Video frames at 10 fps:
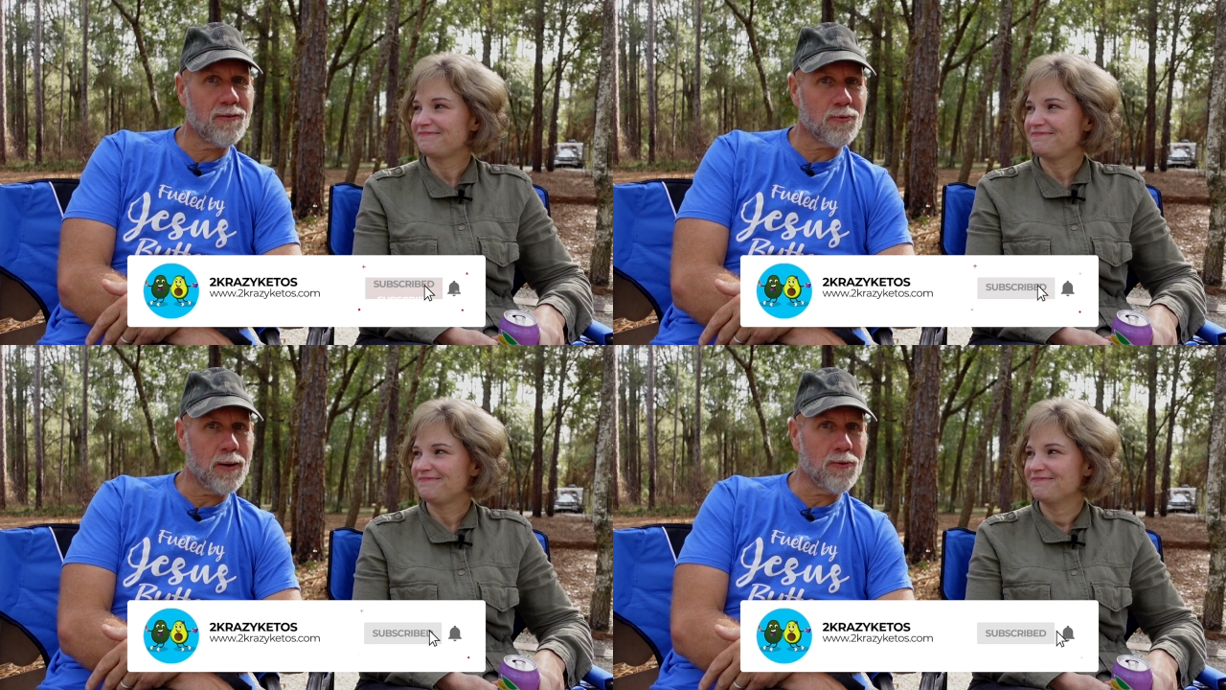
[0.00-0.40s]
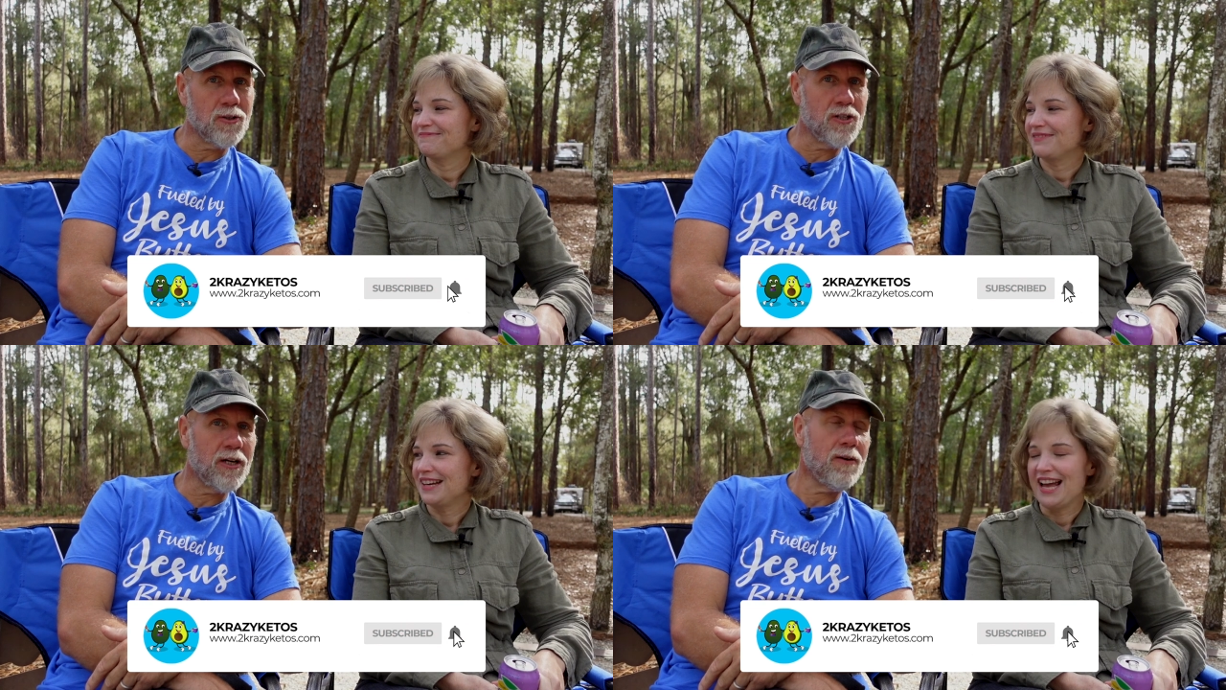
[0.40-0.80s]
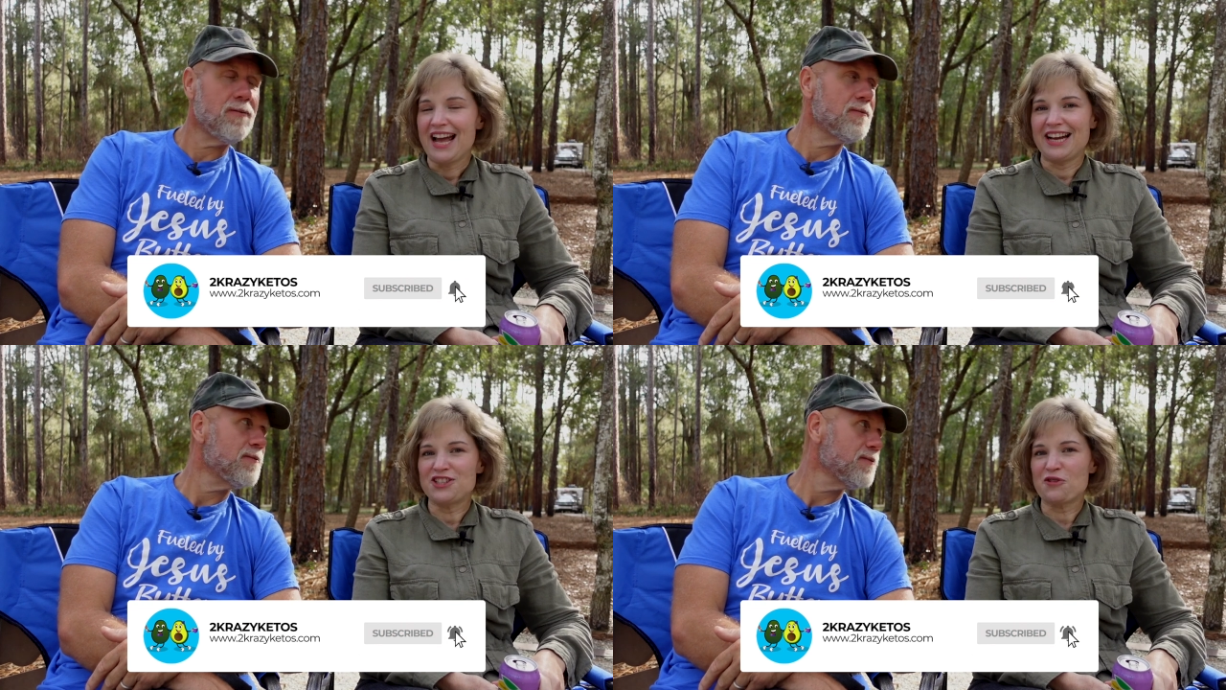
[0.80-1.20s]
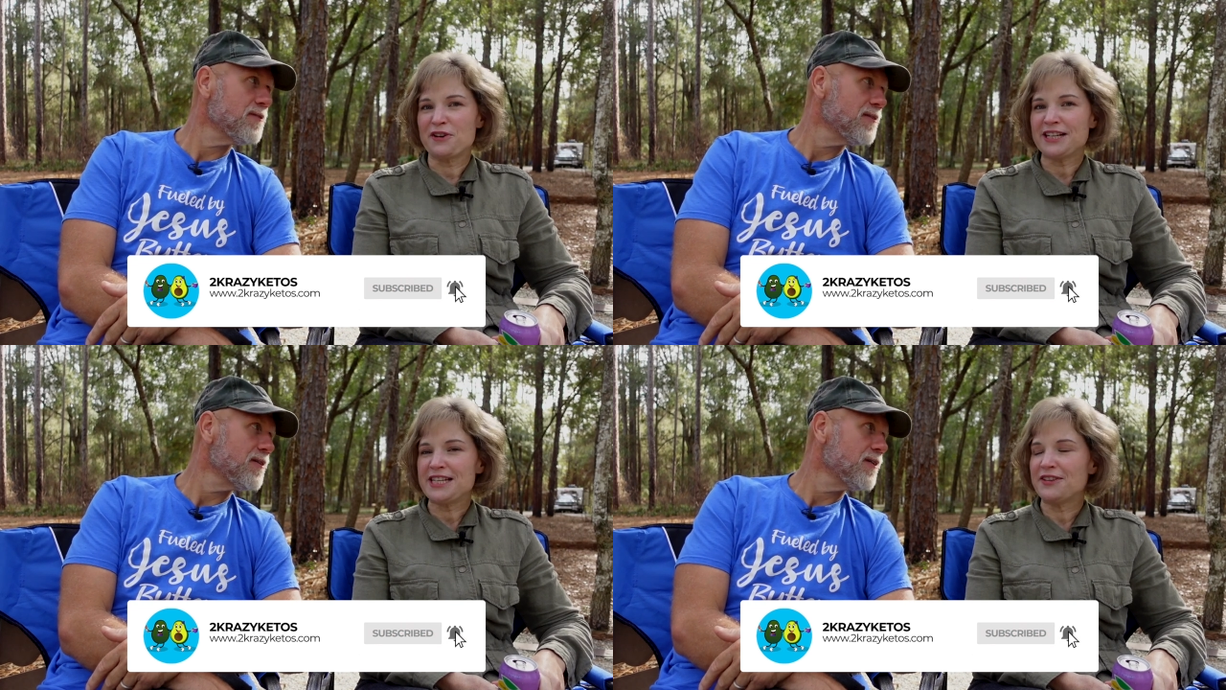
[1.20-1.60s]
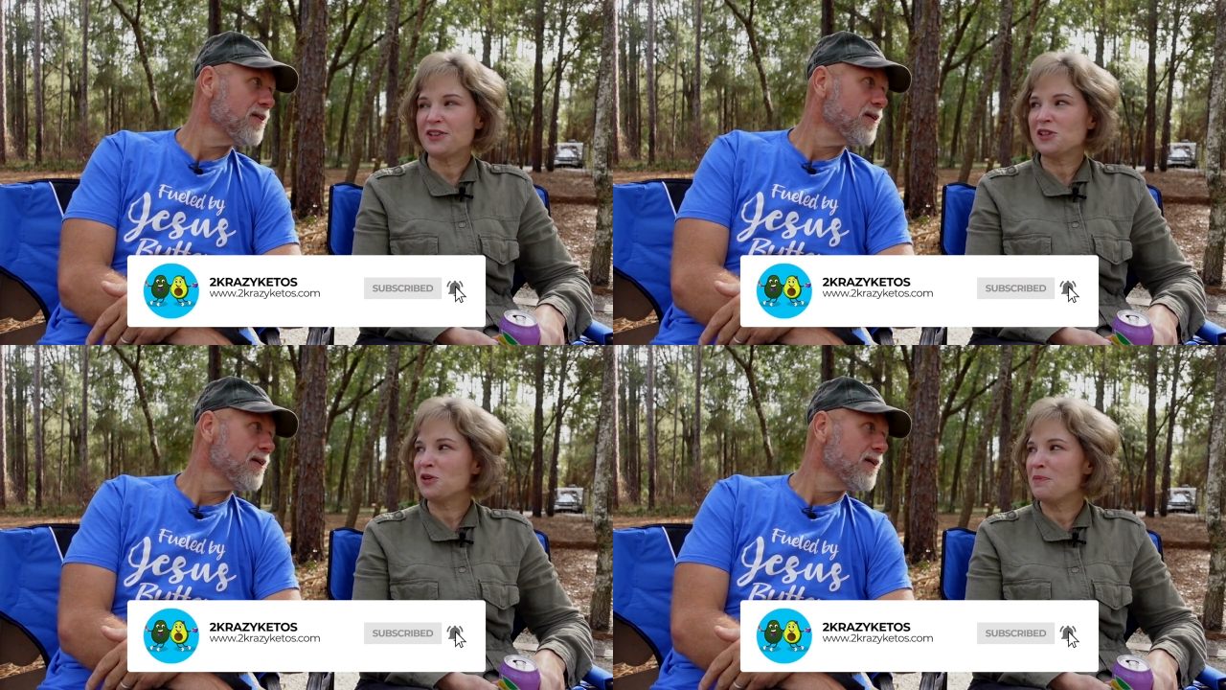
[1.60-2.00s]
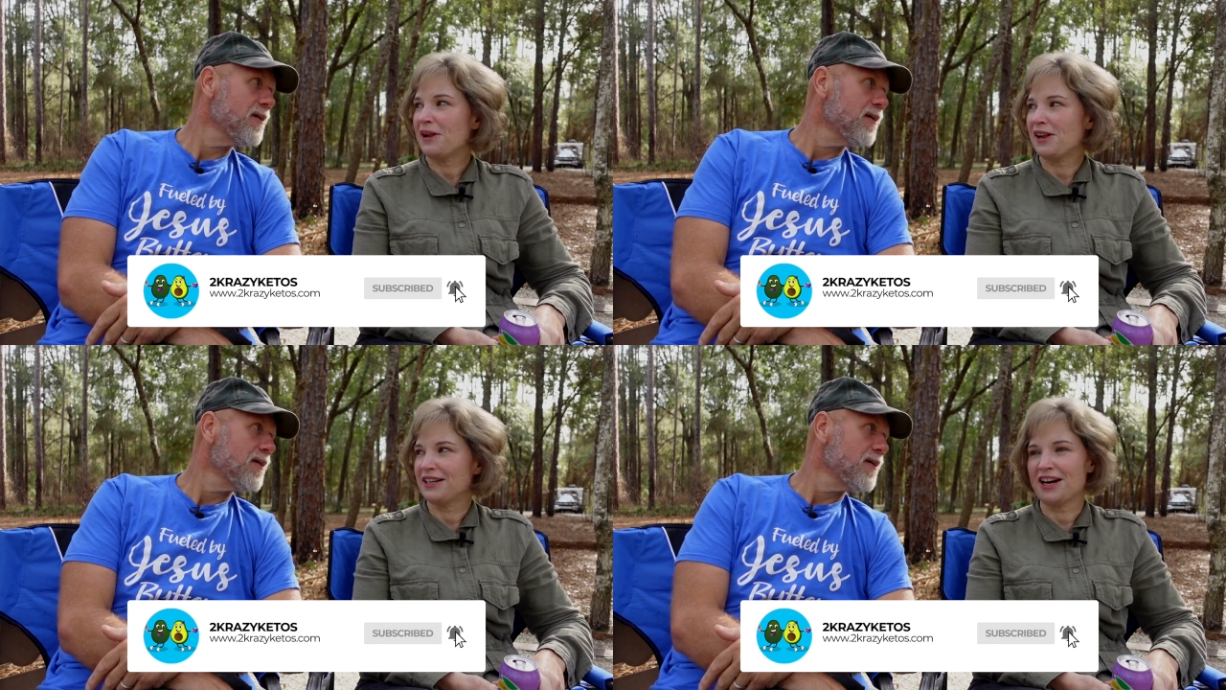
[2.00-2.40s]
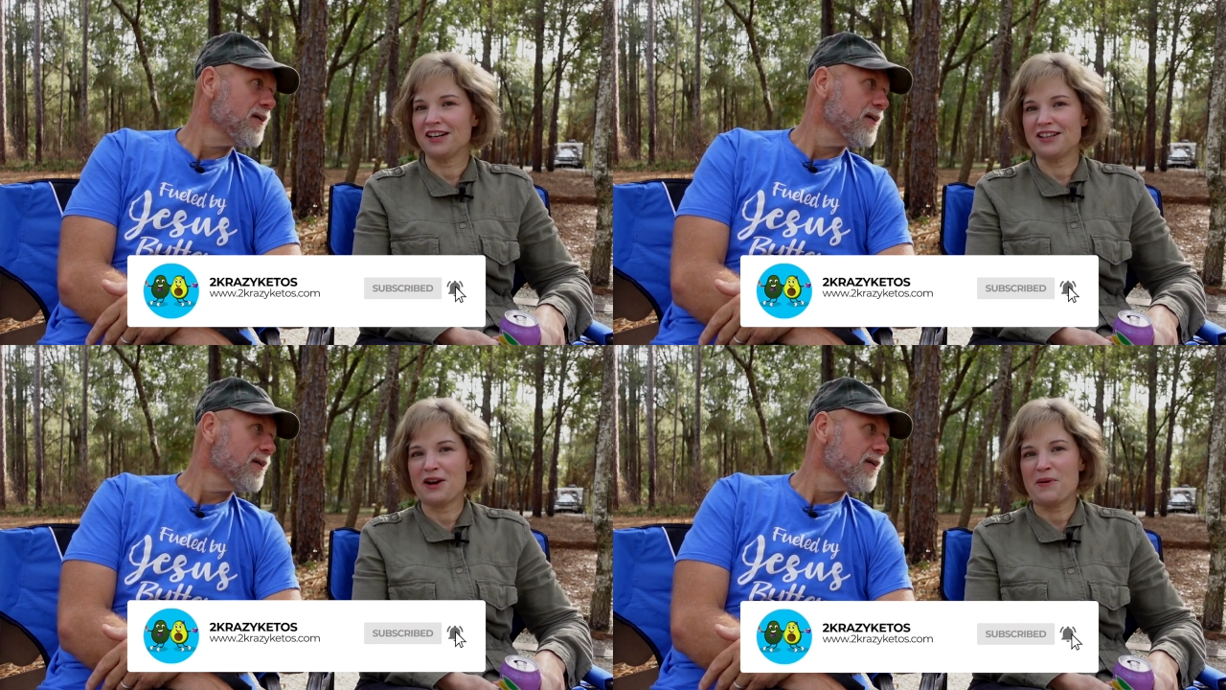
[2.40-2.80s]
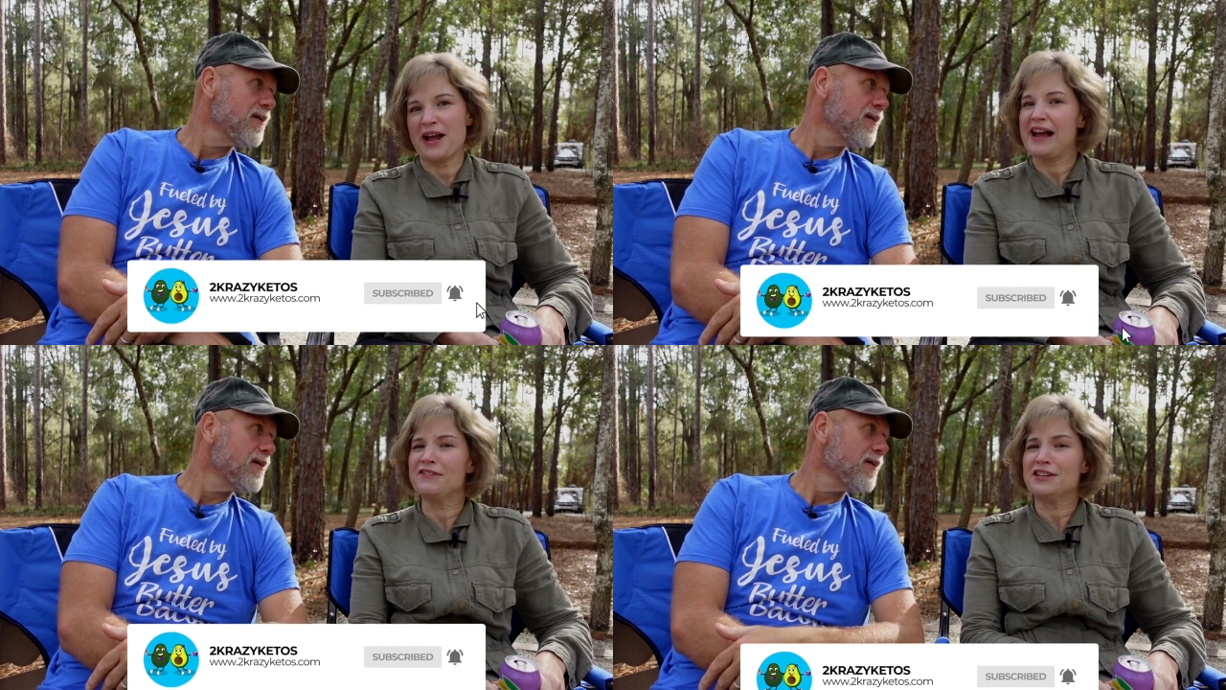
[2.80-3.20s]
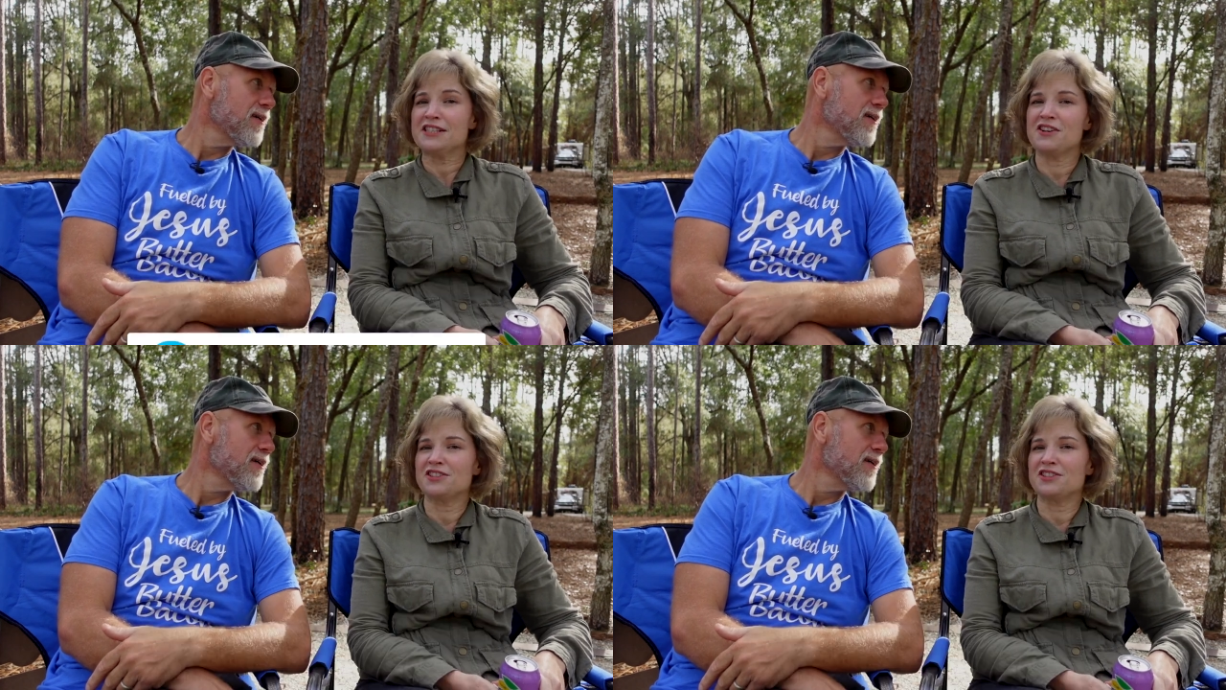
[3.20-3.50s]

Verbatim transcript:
Speaker 1: subscribe to our channel.
Speaker 2: And don't forget to hit the little bell icon, and that way, every single